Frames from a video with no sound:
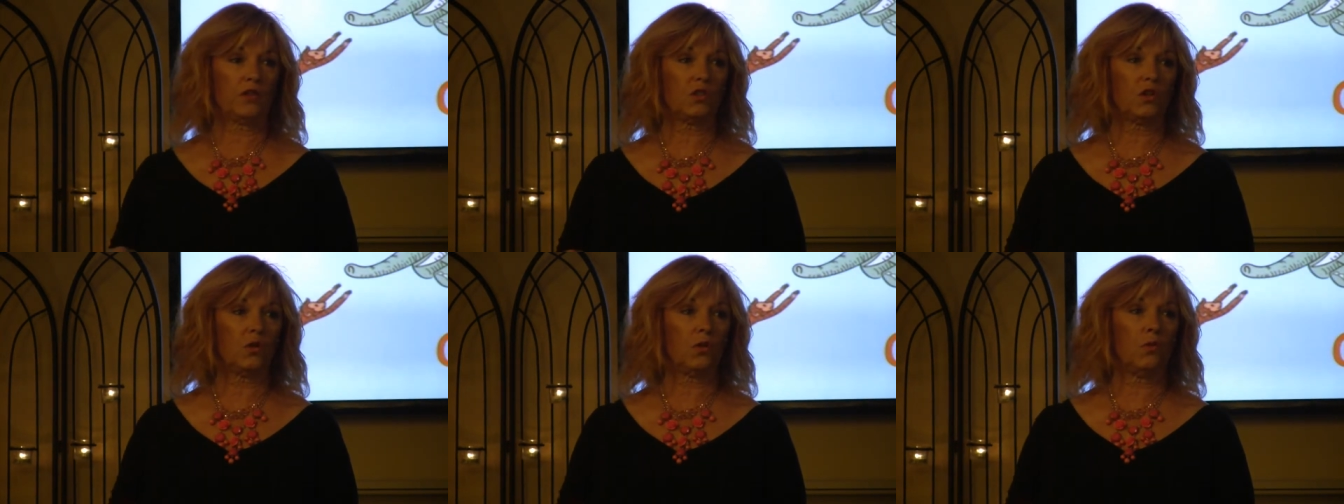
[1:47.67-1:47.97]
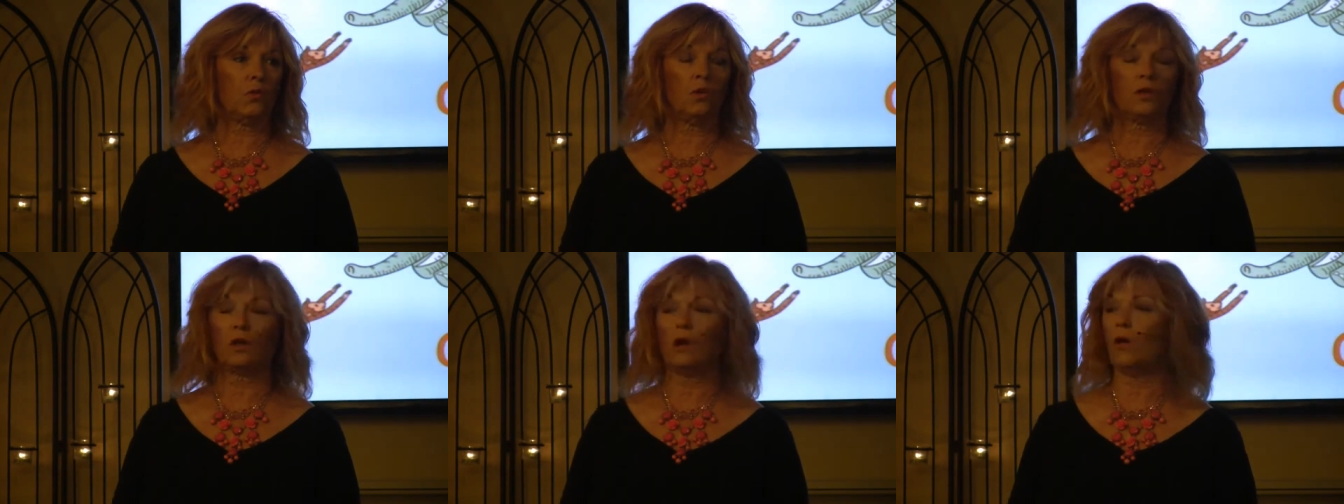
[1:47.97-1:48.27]
So
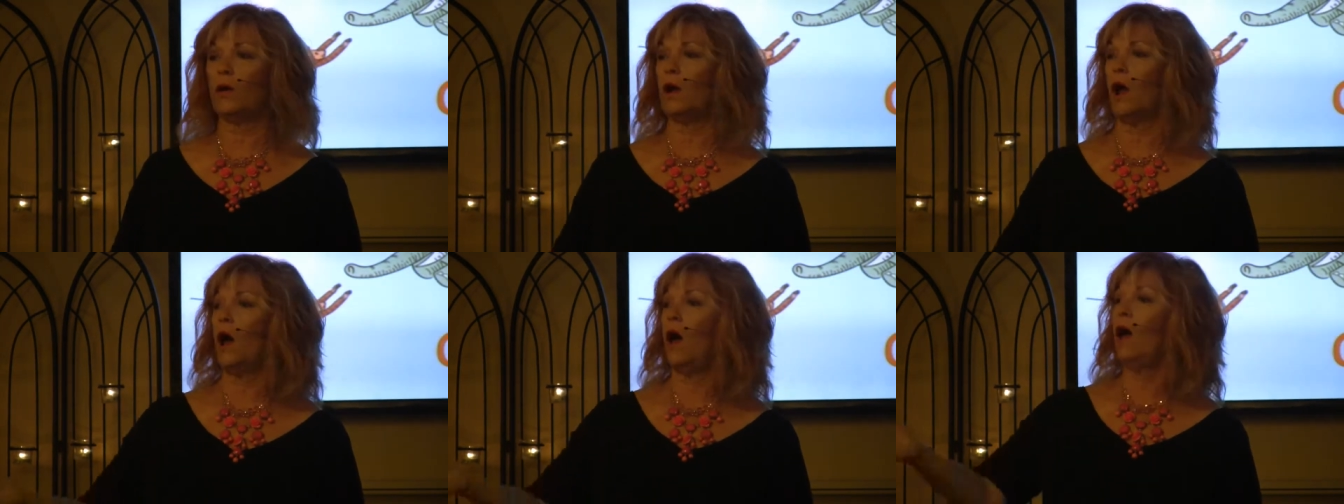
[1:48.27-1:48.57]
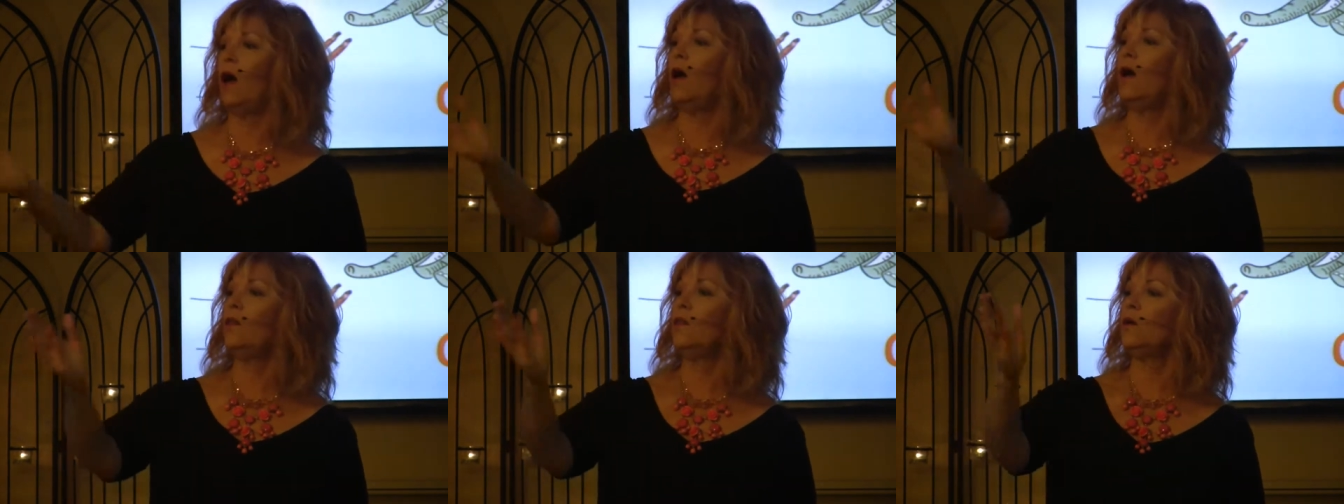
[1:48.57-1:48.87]
we're going
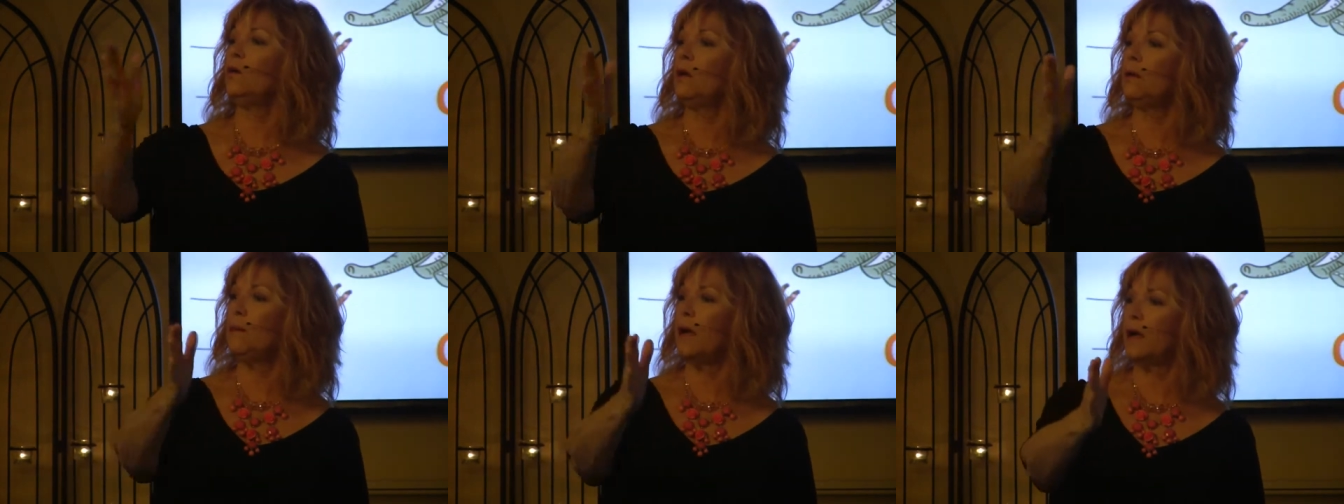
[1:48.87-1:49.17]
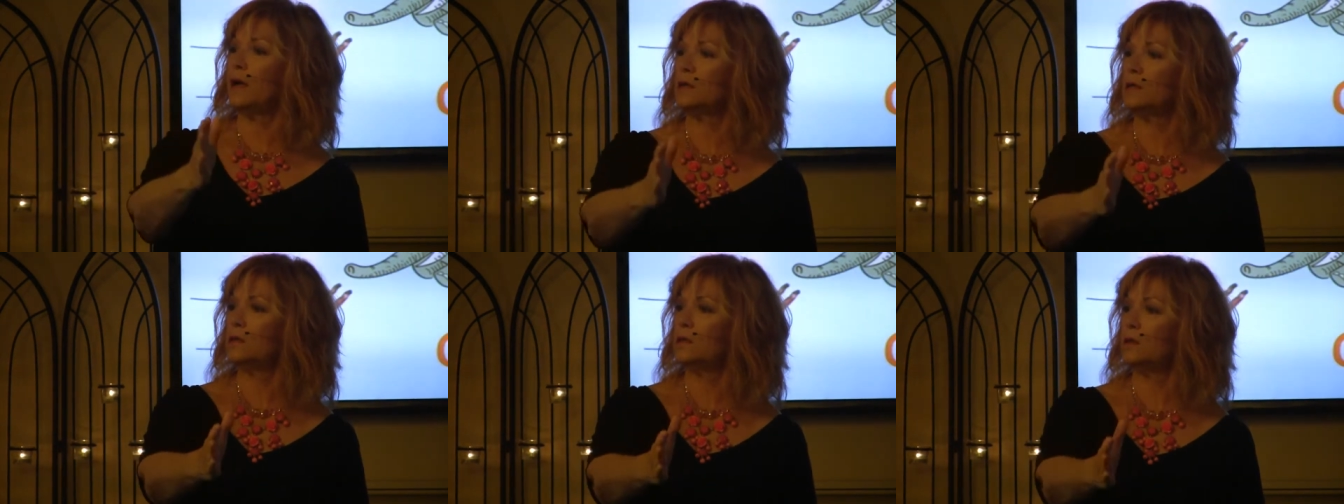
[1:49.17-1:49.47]
all the way
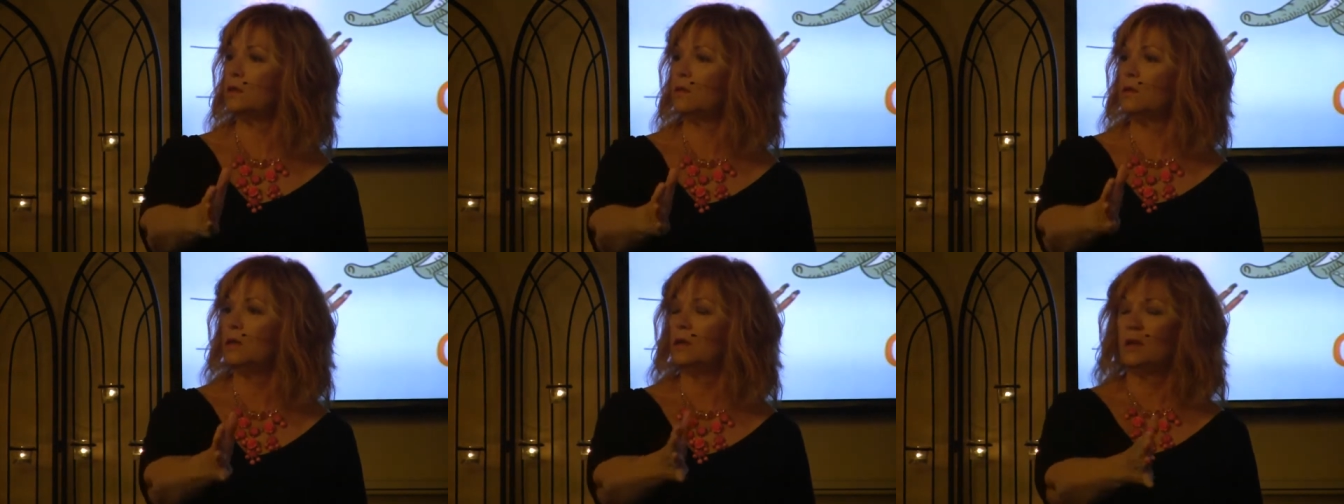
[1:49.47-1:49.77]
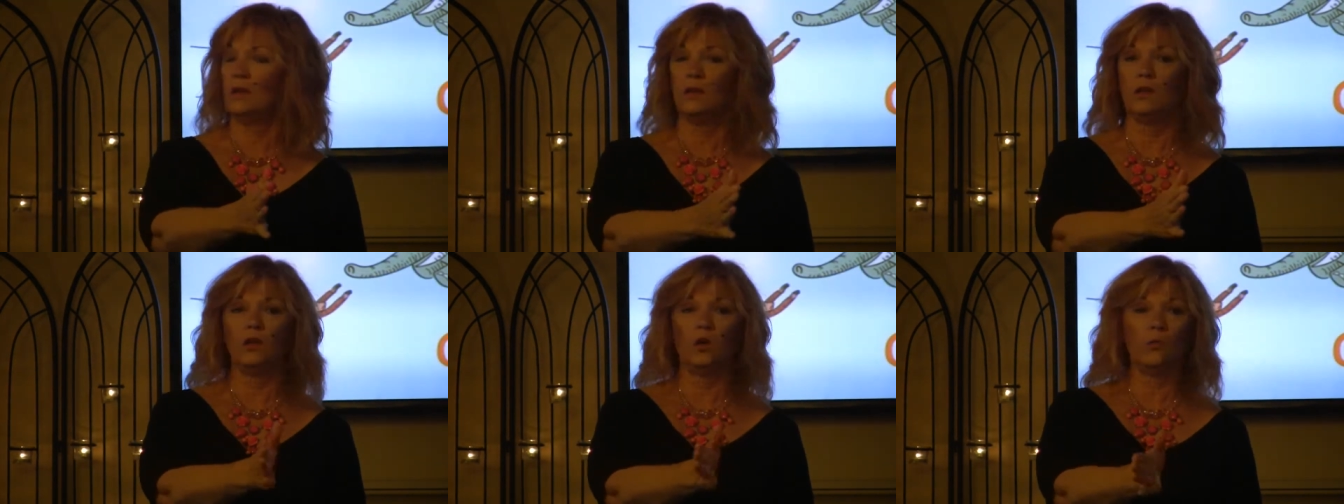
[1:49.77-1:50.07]
back to the,
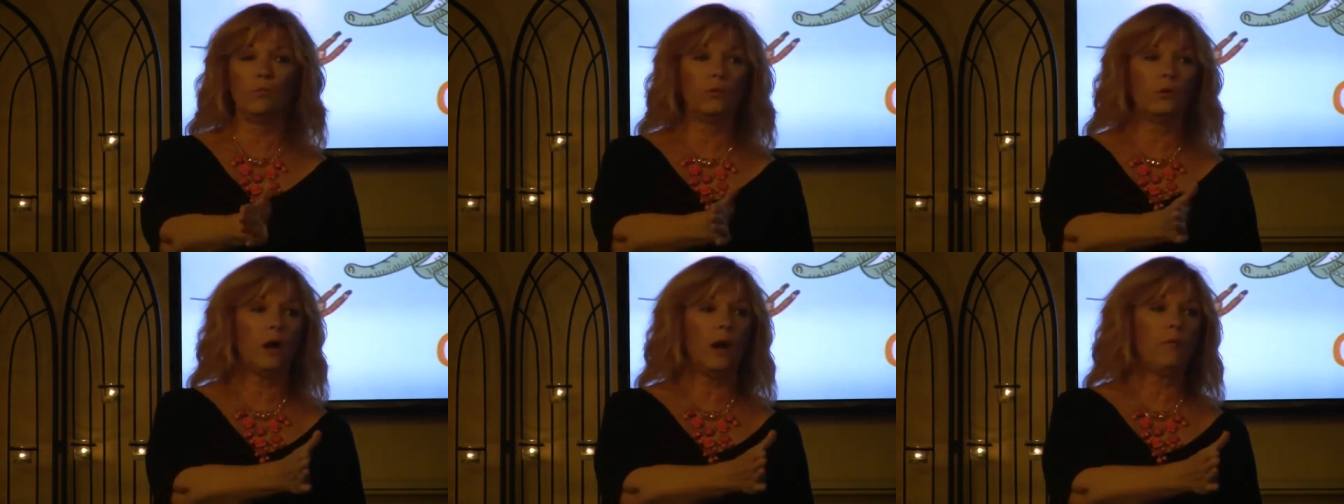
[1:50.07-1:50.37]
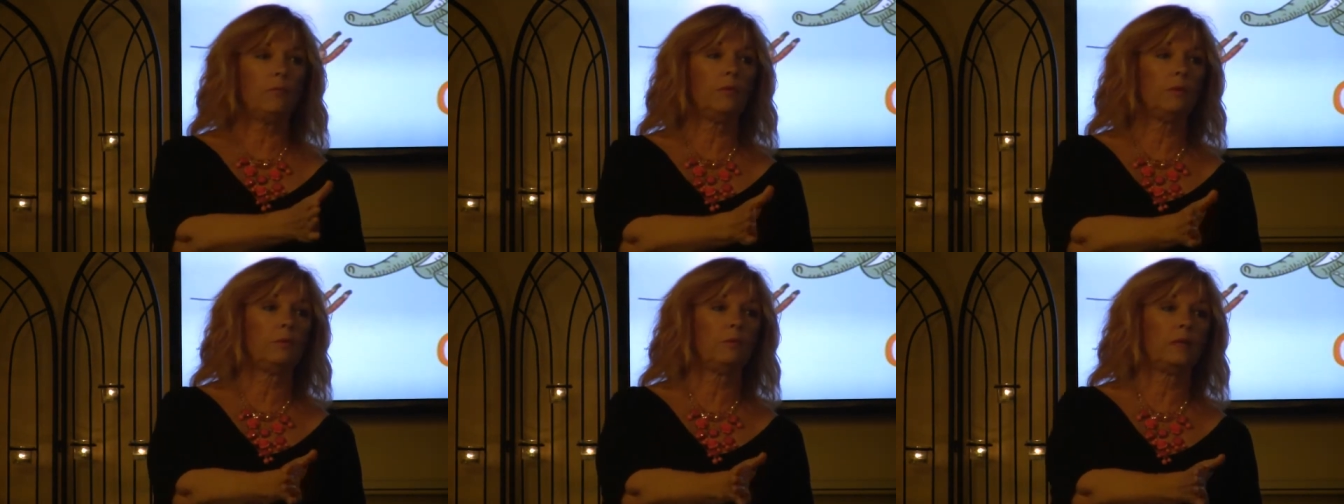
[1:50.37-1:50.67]
you know,
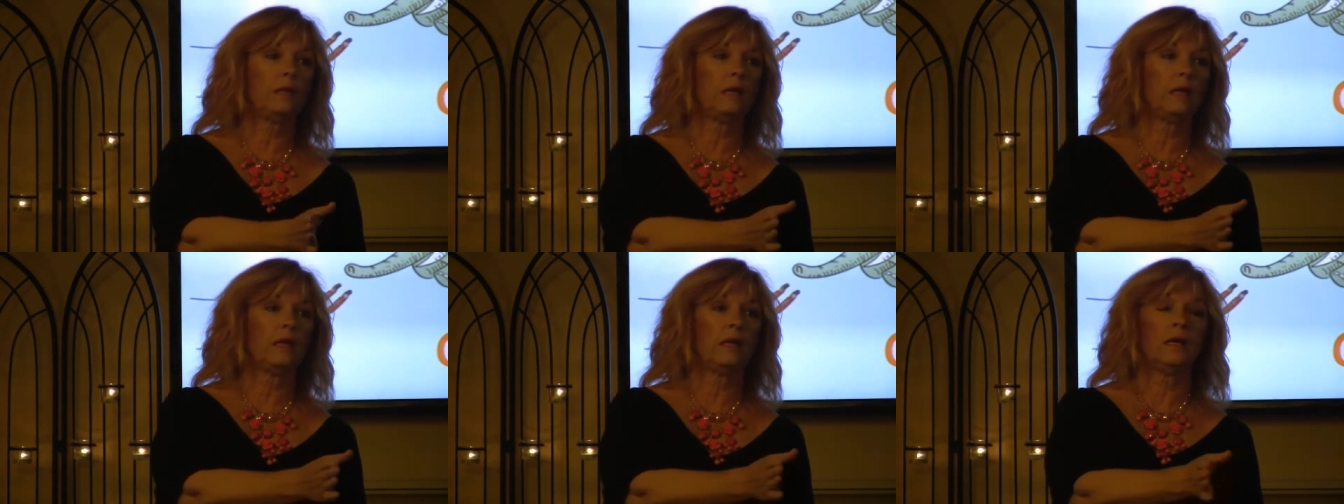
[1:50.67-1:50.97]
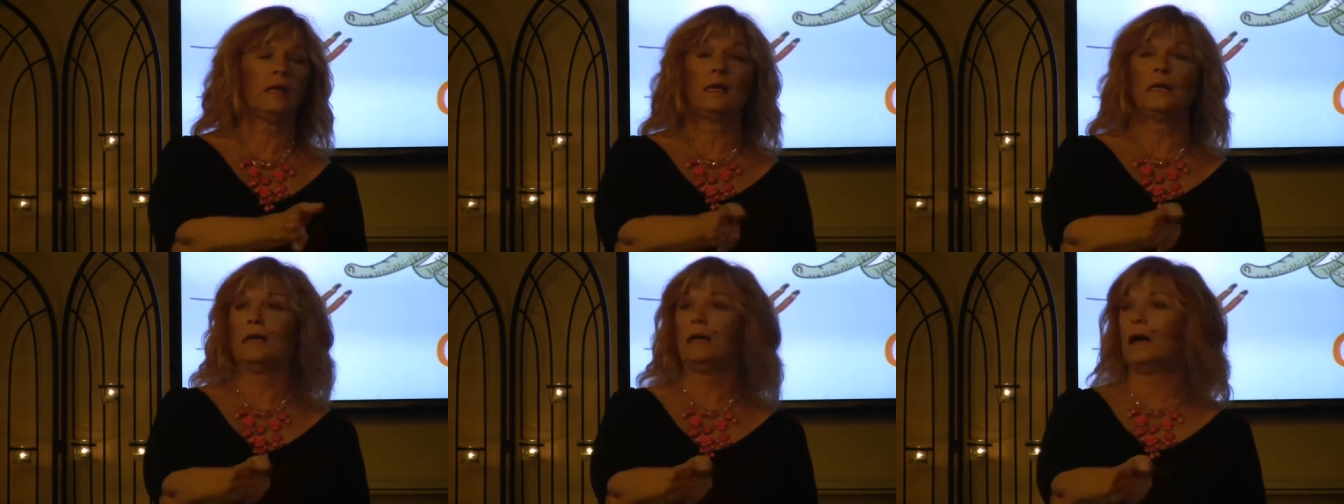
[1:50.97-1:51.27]
probably
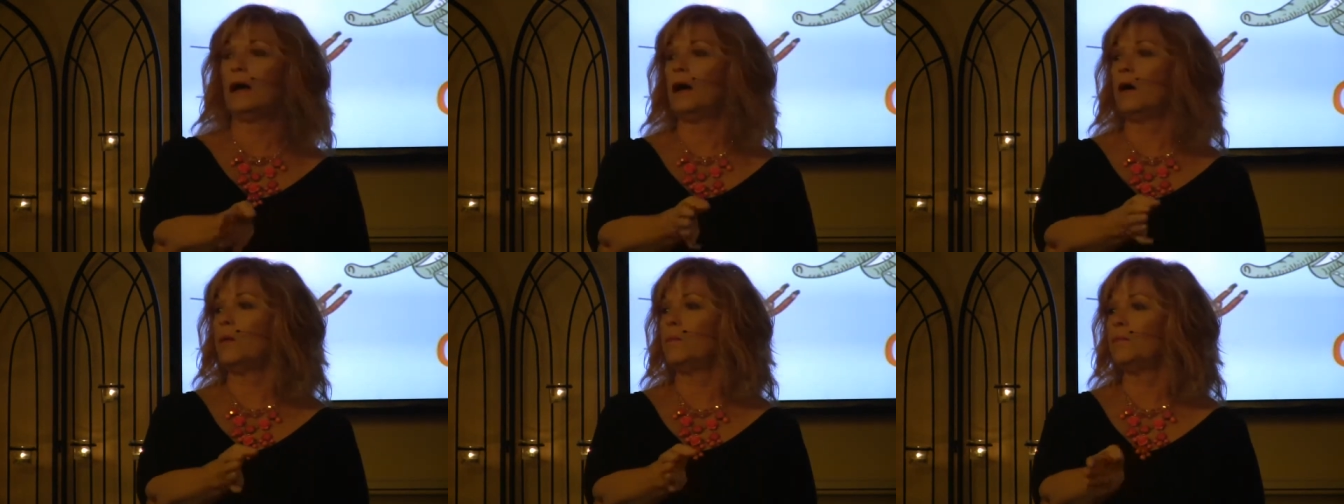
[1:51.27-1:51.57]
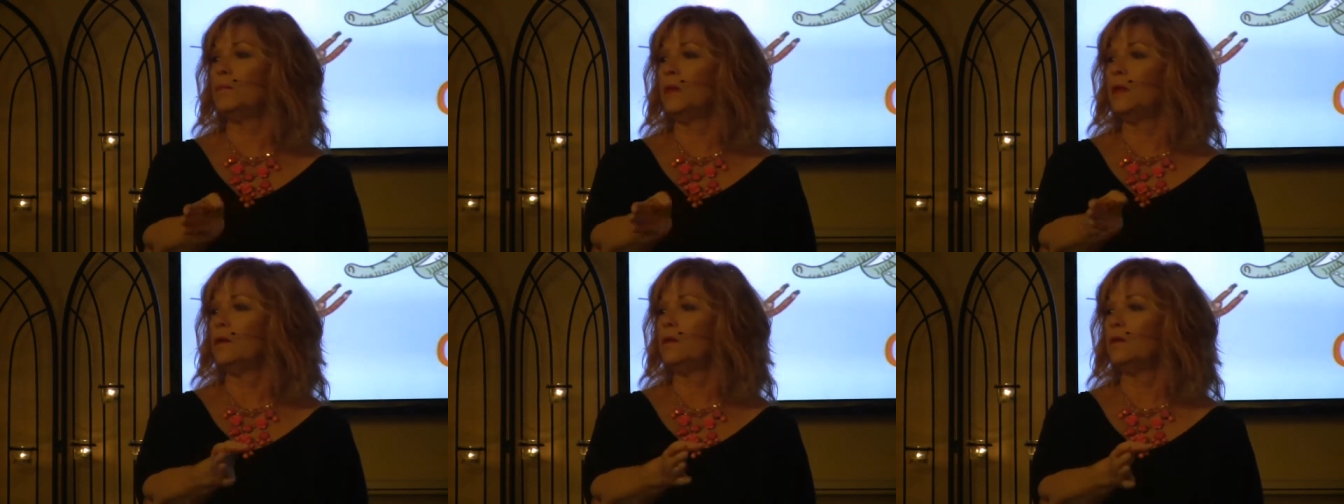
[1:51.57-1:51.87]

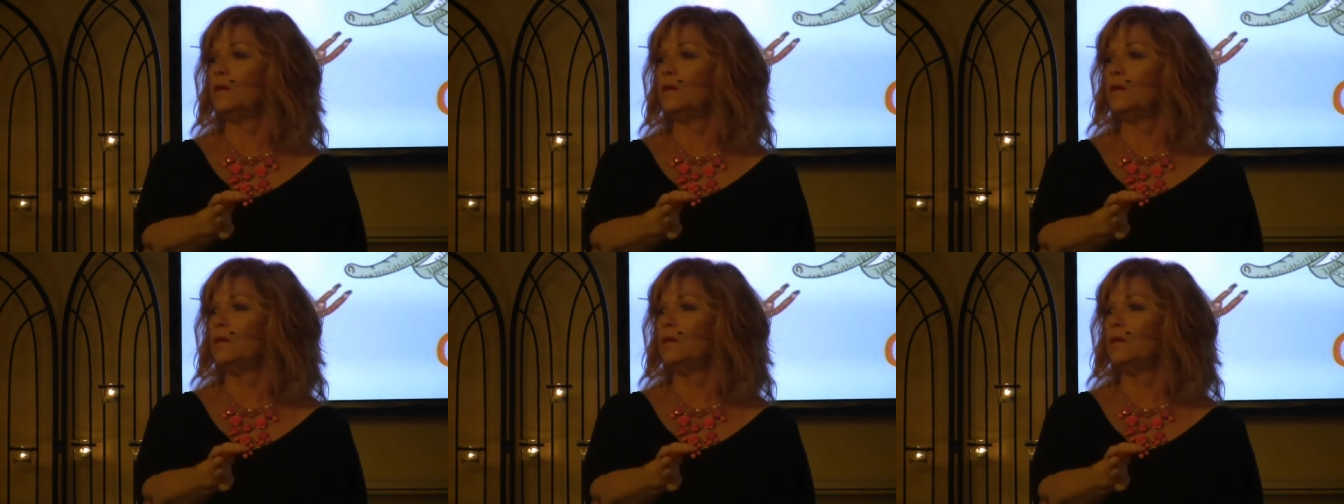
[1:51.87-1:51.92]
um,